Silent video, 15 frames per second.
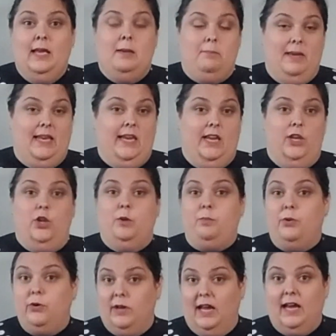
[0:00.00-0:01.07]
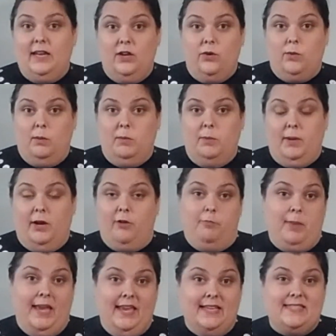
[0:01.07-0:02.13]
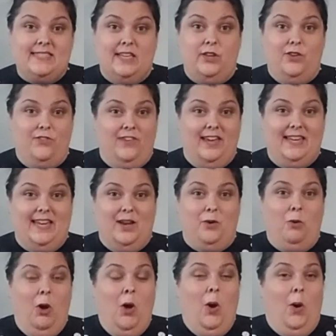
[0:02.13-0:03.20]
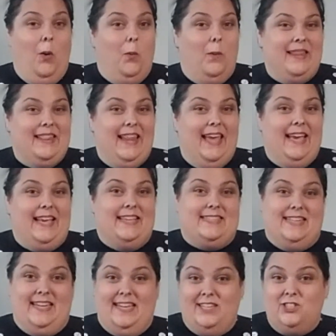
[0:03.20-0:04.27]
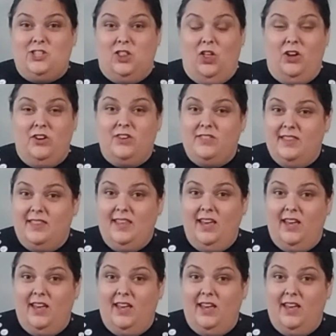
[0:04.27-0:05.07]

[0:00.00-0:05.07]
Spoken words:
Meaning you put on a normal pair of pants and you find out one leg is an inch longer than